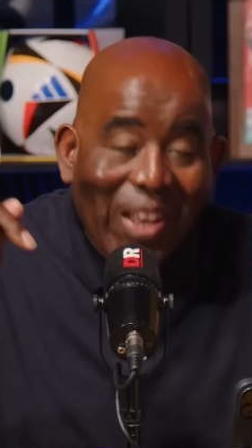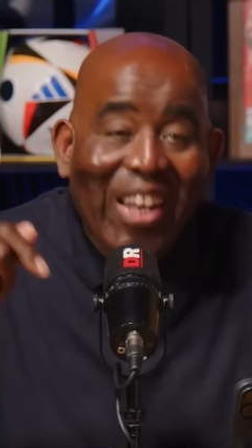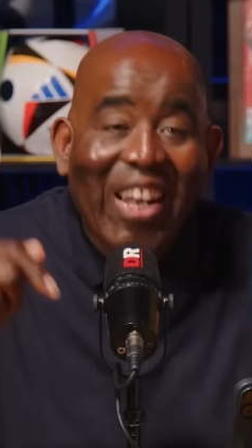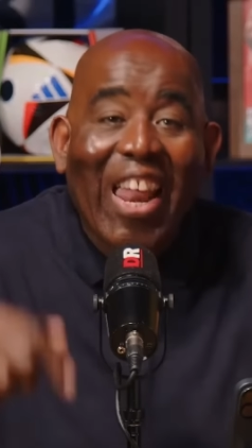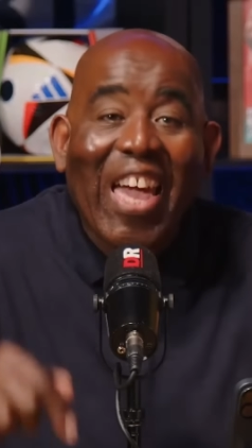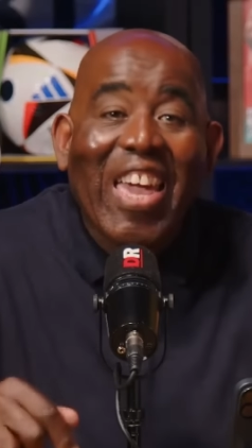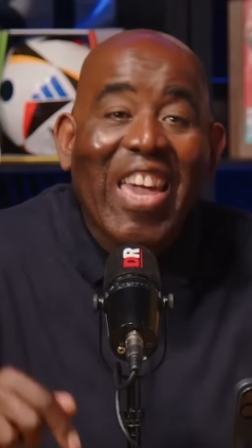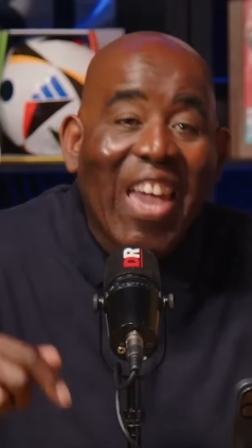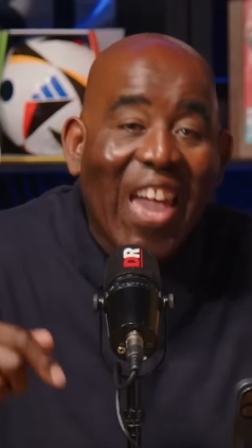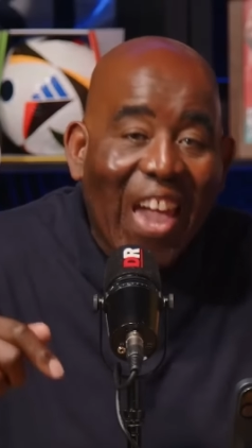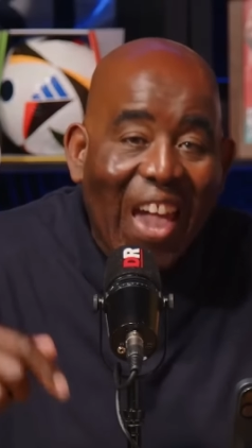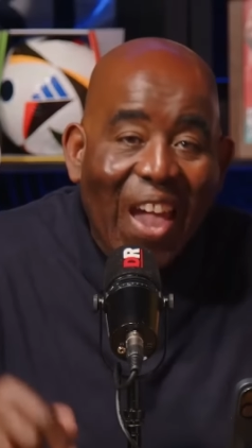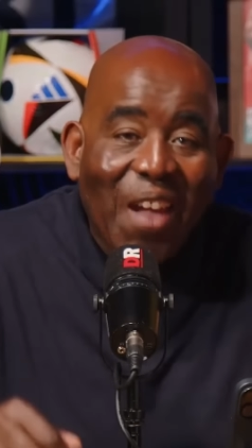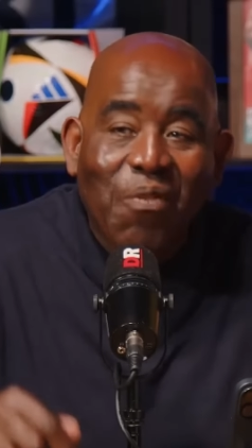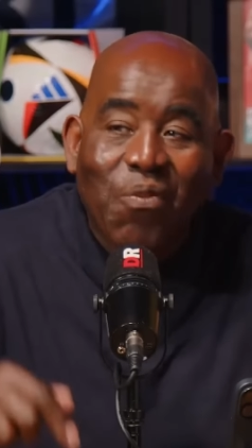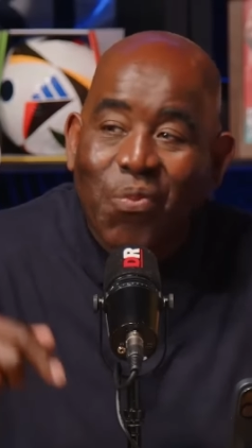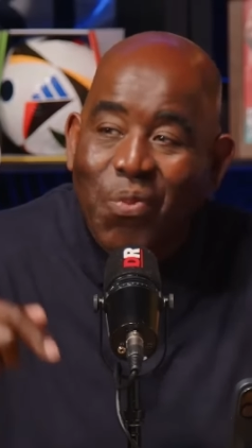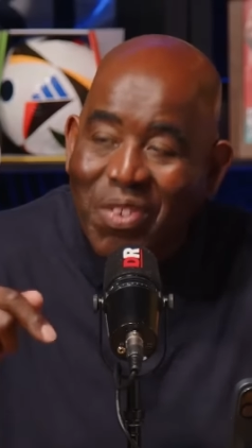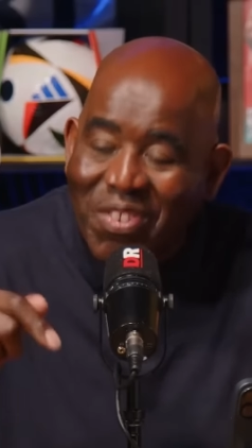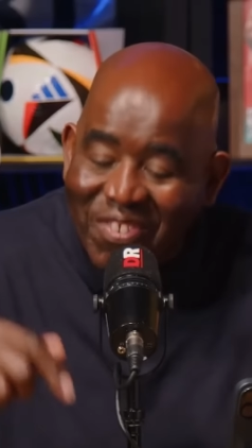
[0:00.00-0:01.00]
late
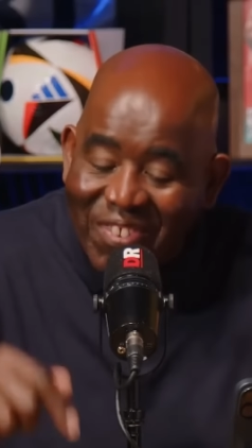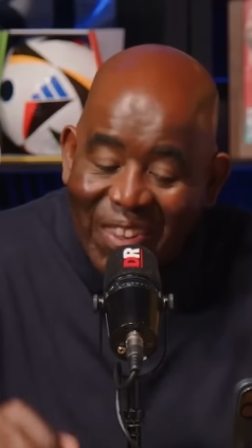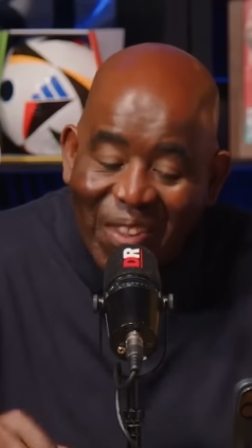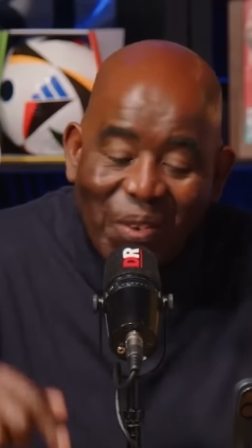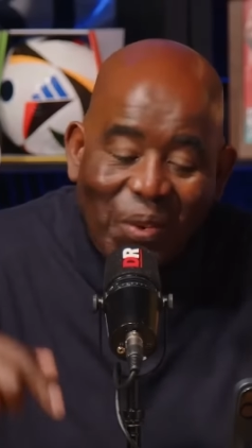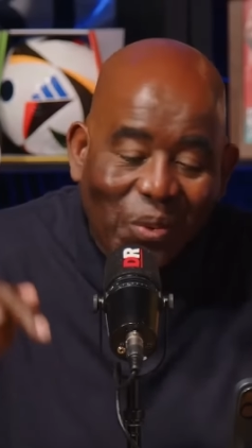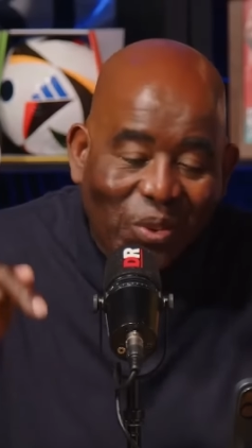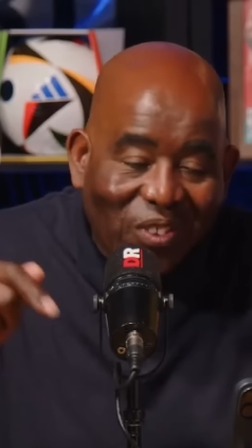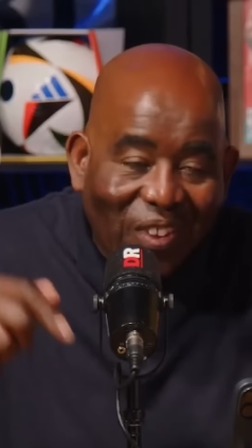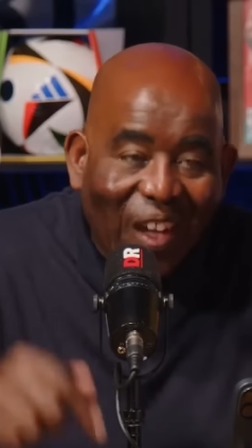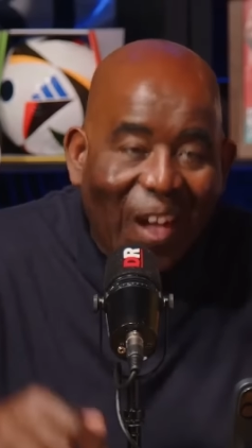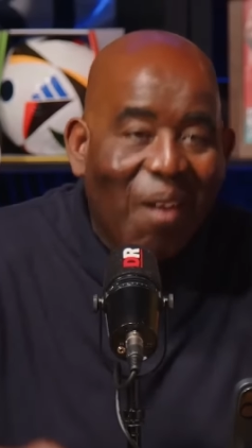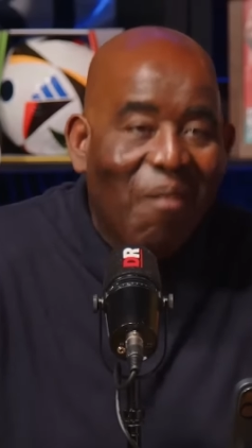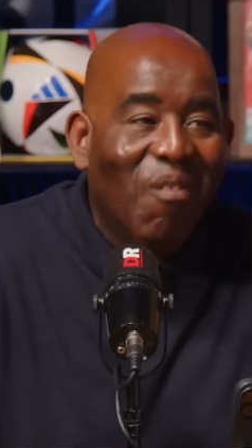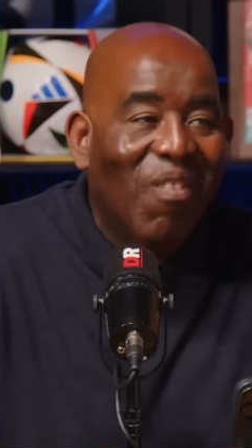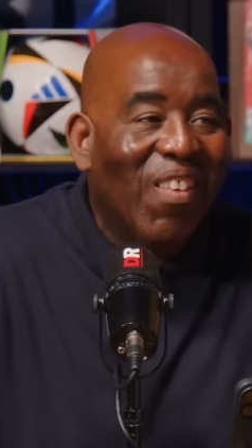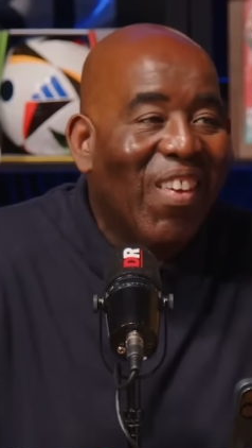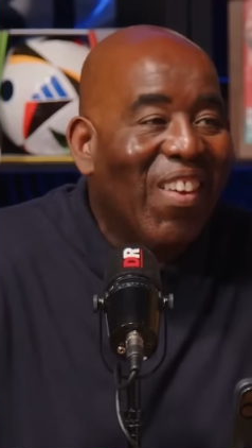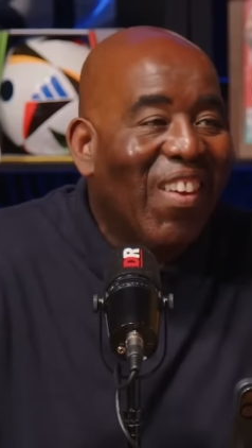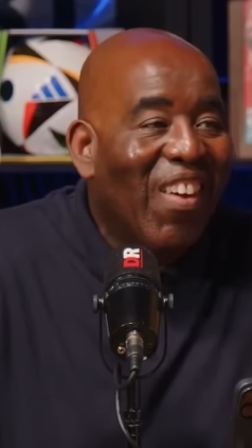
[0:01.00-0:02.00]
every single
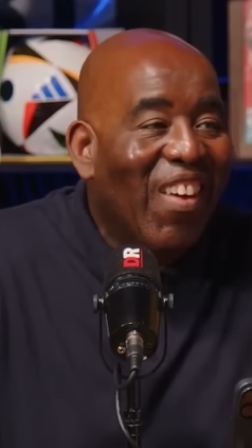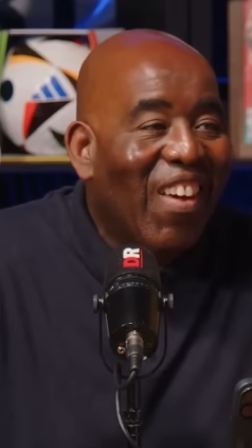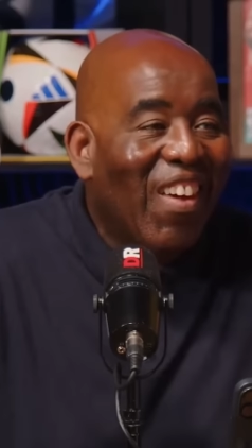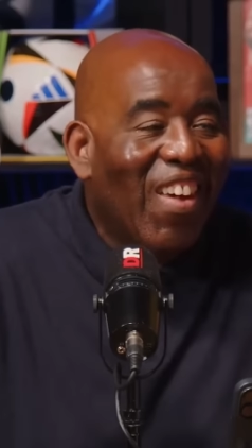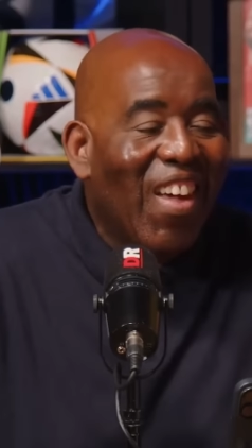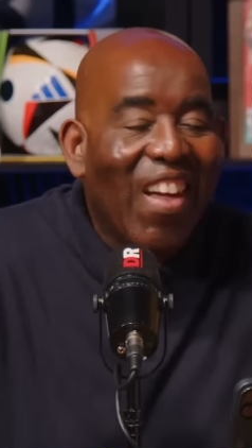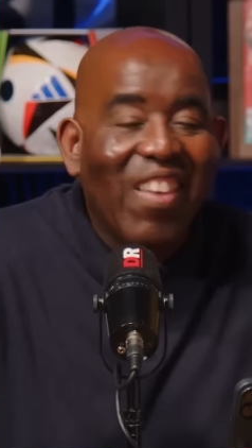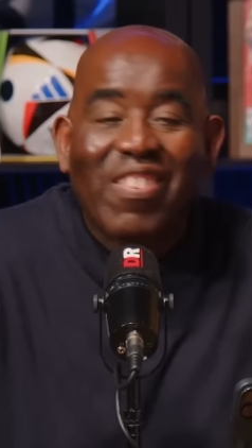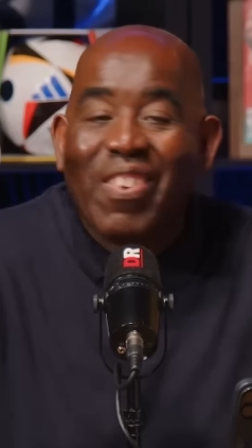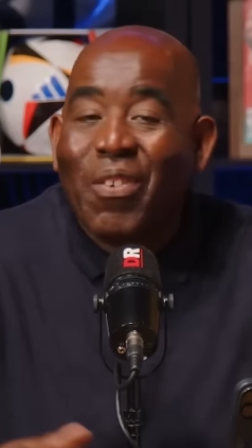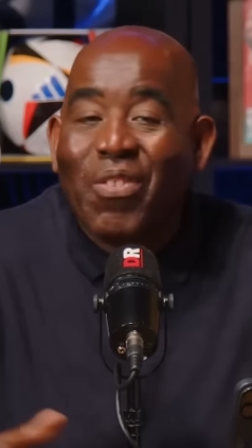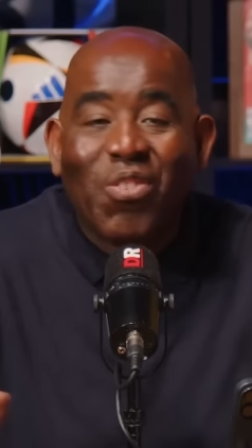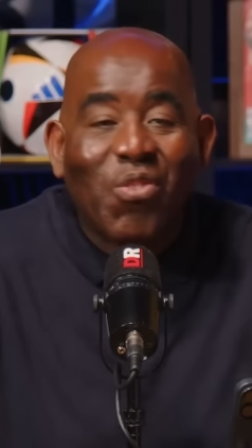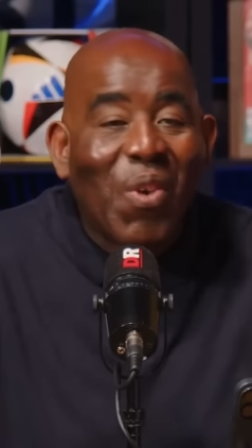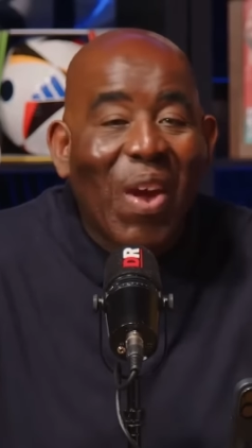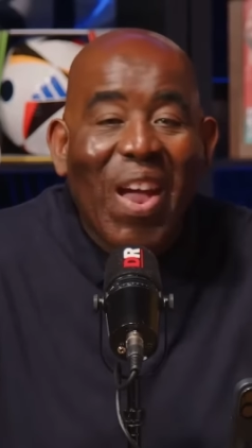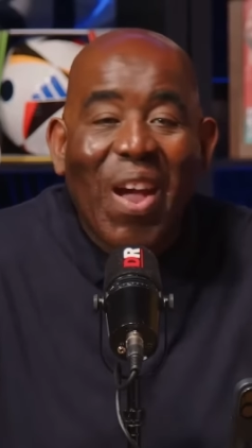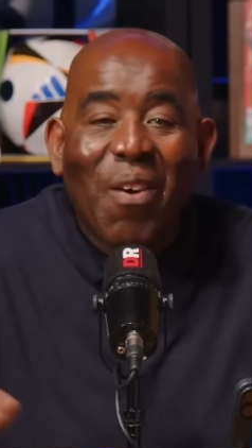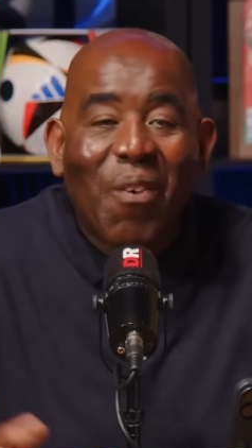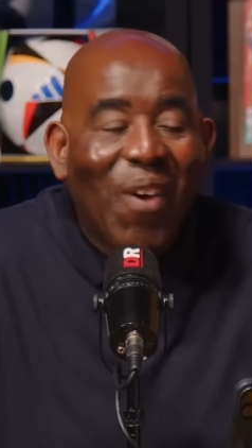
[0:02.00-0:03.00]
time. Yeah, so
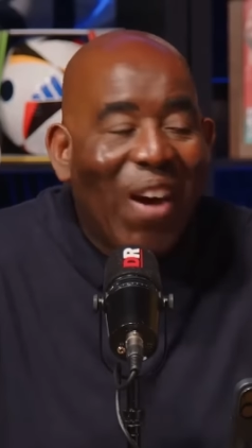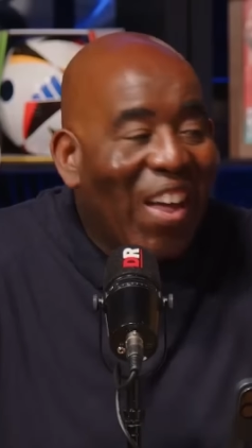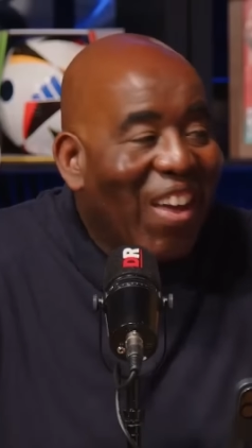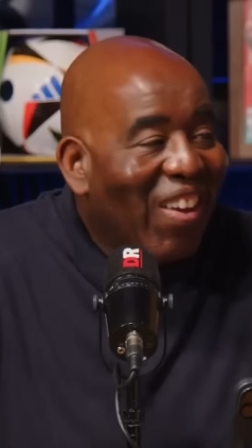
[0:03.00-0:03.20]
straight away,